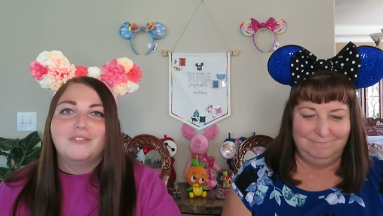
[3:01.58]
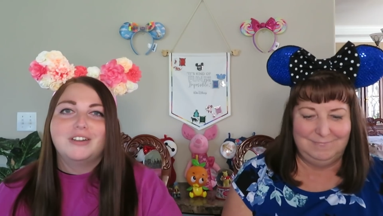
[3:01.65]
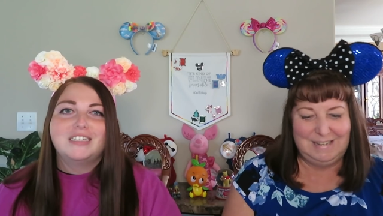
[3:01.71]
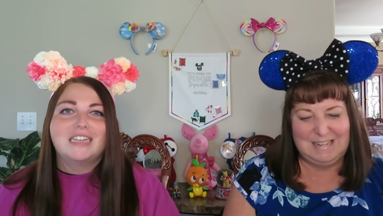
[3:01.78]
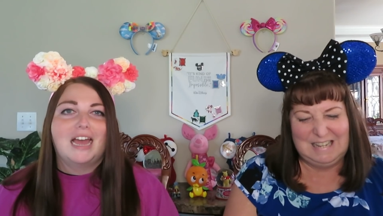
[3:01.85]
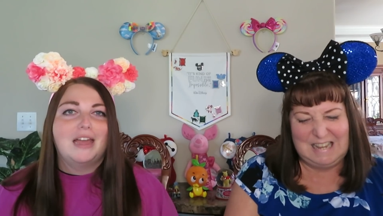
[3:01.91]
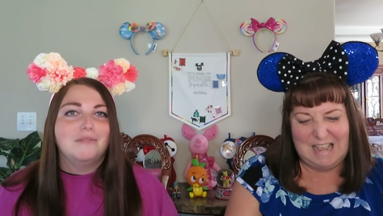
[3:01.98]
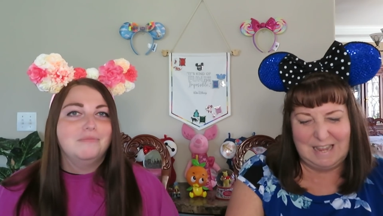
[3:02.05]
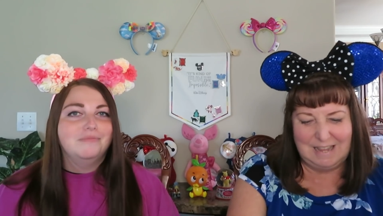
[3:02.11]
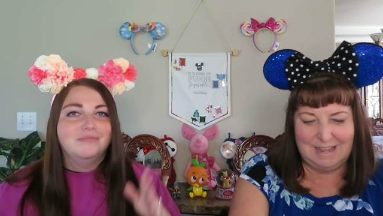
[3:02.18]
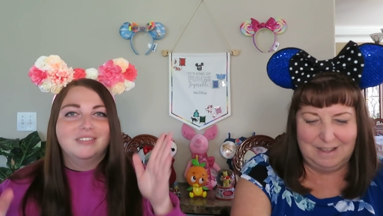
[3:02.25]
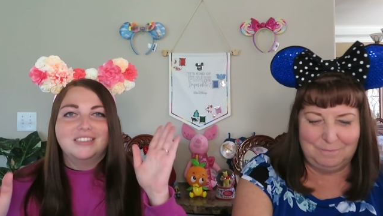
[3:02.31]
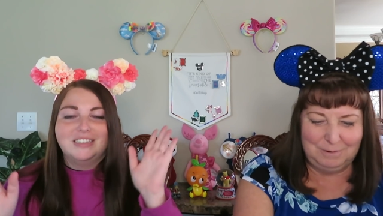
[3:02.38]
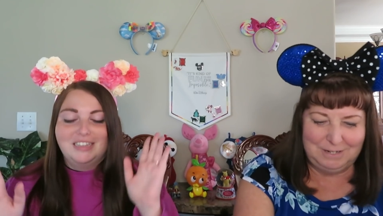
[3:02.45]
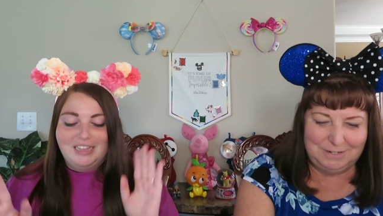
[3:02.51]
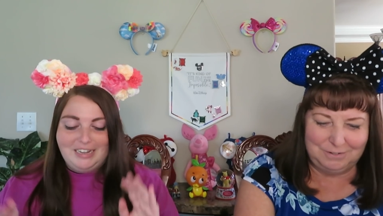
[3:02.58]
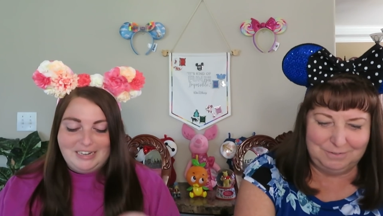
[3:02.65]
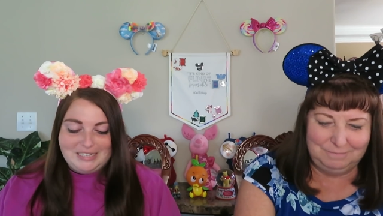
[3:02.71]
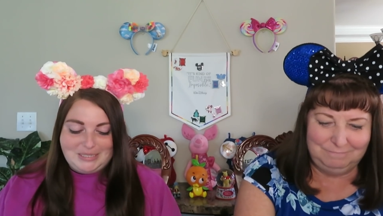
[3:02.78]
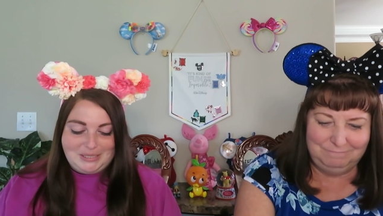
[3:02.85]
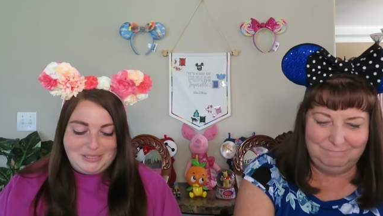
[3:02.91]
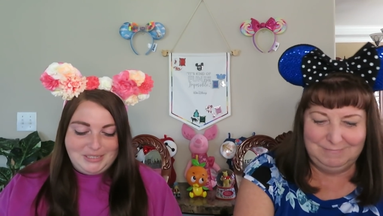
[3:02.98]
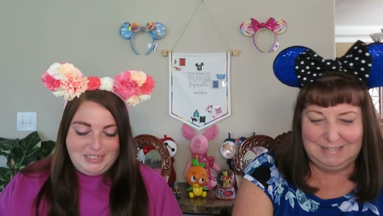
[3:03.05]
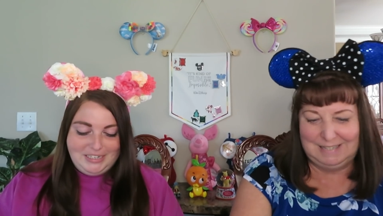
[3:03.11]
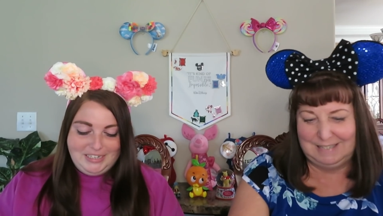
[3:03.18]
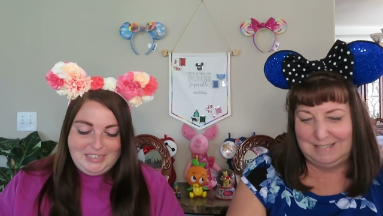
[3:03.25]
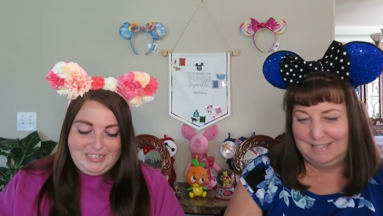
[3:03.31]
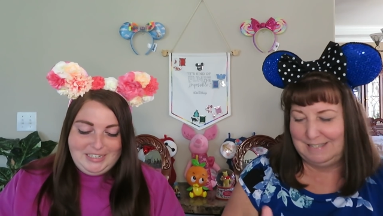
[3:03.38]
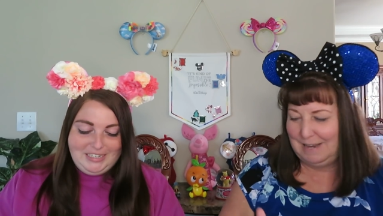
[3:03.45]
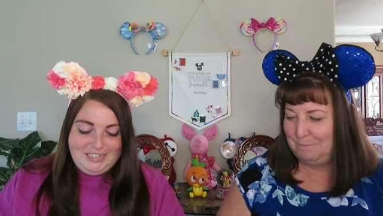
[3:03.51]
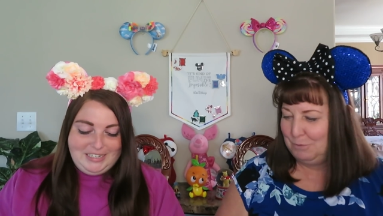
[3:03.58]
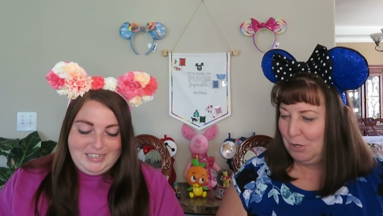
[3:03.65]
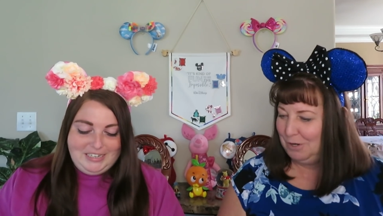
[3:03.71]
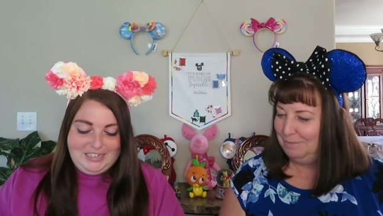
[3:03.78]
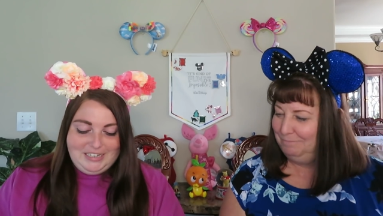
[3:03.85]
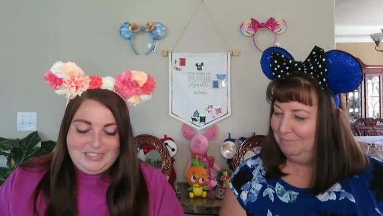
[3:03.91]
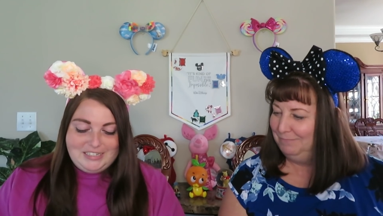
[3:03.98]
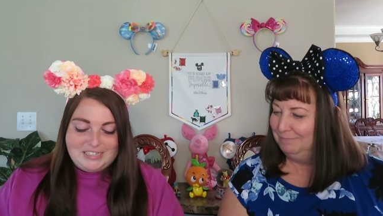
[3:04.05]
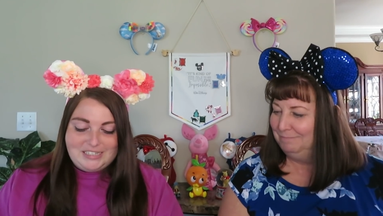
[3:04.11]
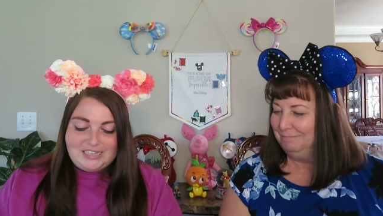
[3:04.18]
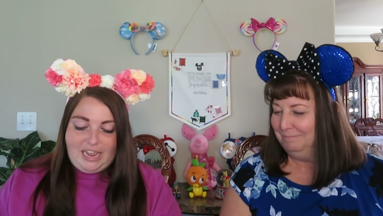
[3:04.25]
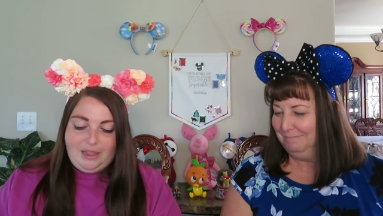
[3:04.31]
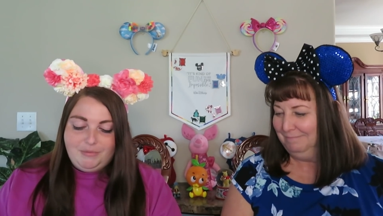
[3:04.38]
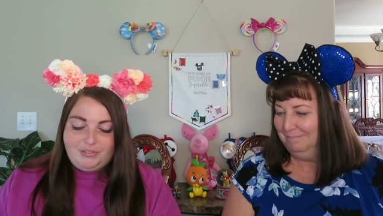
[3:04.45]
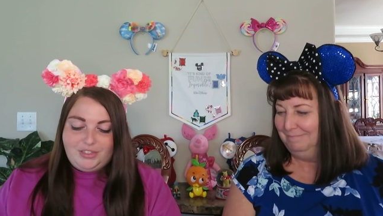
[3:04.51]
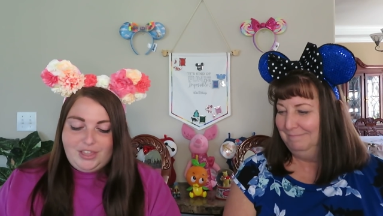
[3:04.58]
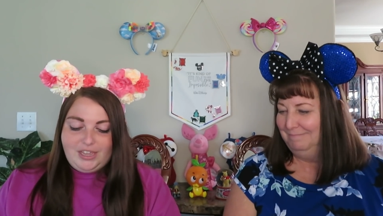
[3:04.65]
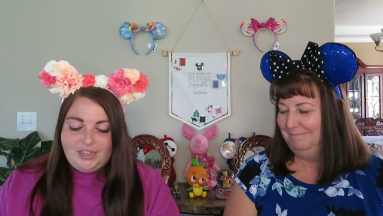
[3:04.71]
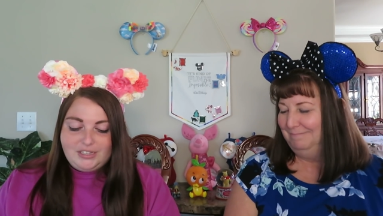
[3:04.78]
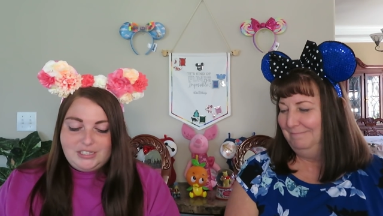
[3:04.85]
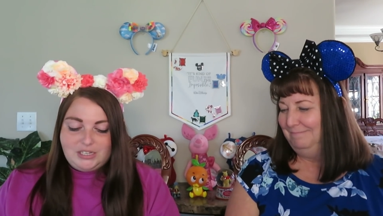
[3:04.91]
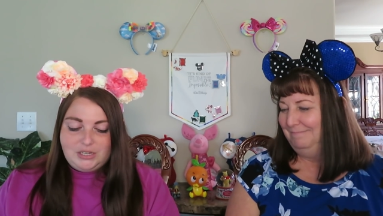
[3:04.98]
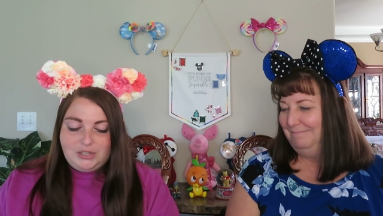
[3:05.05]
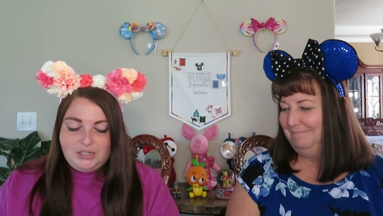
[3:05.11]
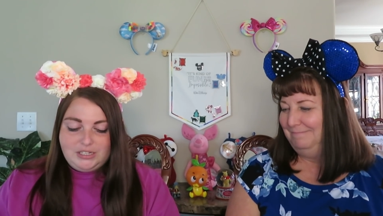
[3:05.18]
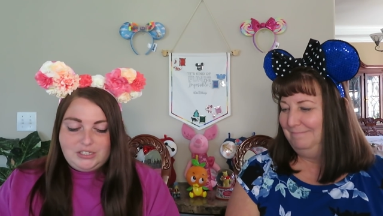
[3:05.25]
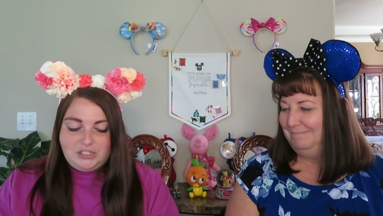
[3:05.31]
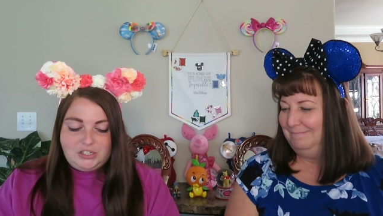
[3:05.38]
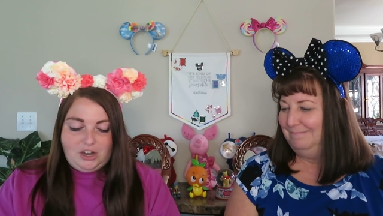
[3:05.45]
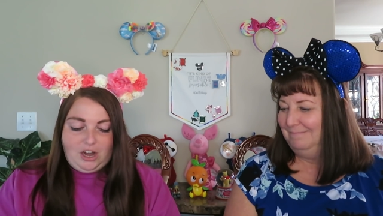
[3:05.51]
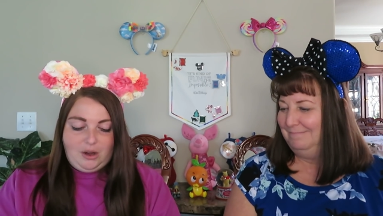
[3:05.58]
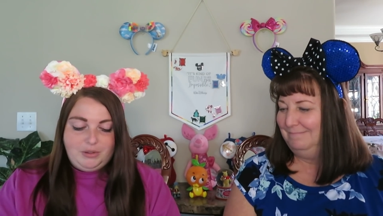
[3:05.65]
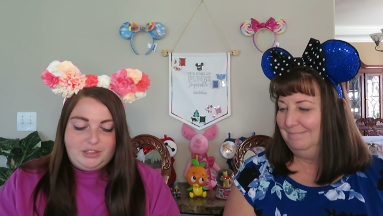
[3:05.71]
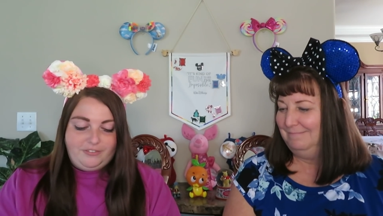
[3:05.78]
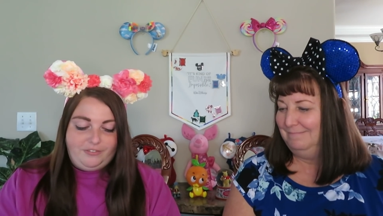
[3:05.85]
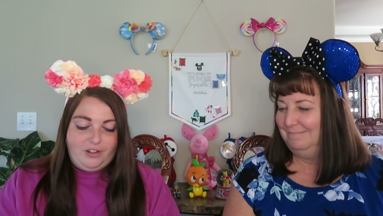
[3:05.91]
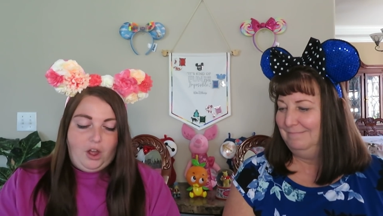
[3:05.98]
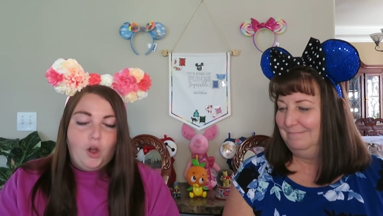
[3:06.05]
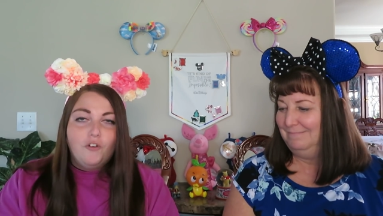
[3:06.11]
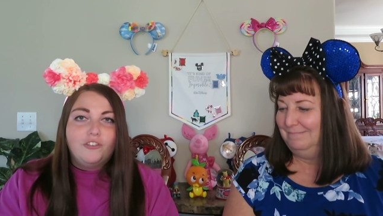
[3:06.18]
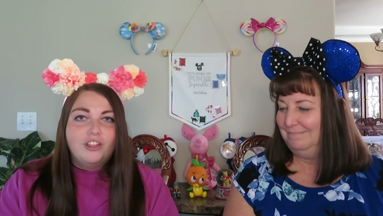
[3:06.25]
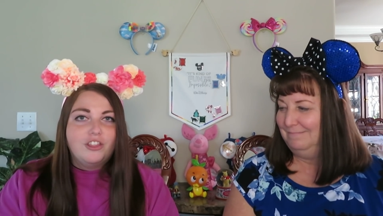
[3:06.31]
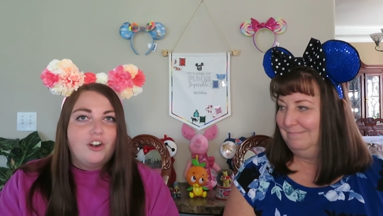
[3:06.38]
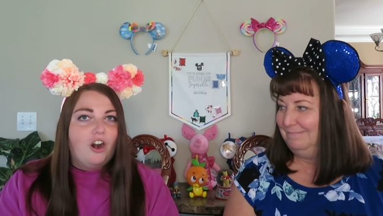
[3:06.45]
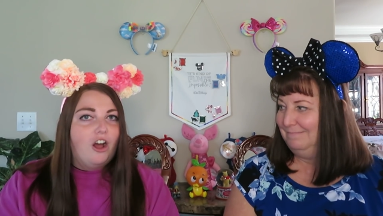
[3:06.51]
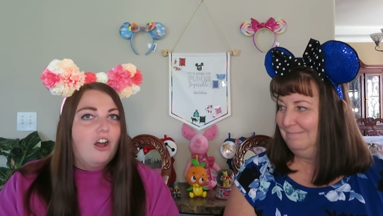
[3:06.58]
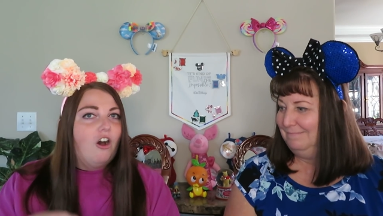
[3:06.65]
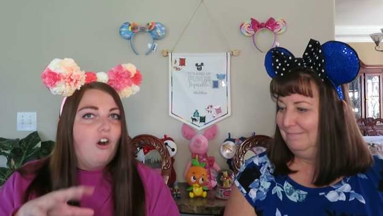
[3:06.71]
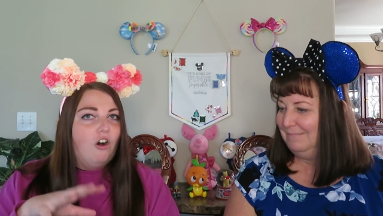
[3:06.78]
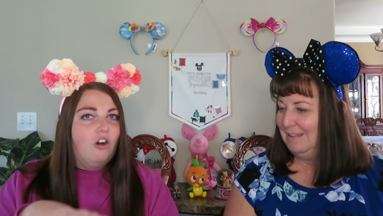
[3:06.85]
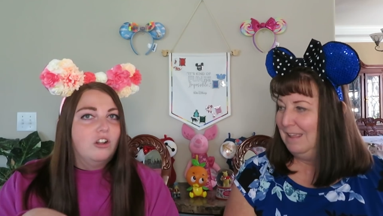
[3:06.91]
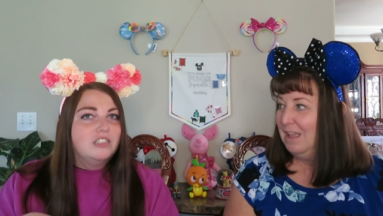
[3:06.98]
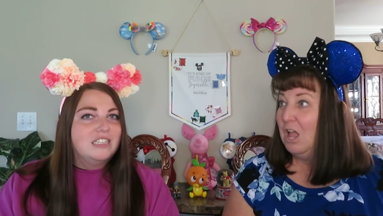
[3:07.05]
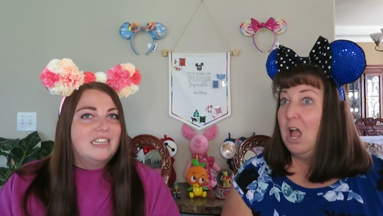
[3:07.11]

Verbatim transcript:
Speaker 1: every time. Yeah, yeah, we do. It is,
Speaker 2: it's the same card. It's
Speaker 1: the same thing. So let's start out with the, hopefully they're not all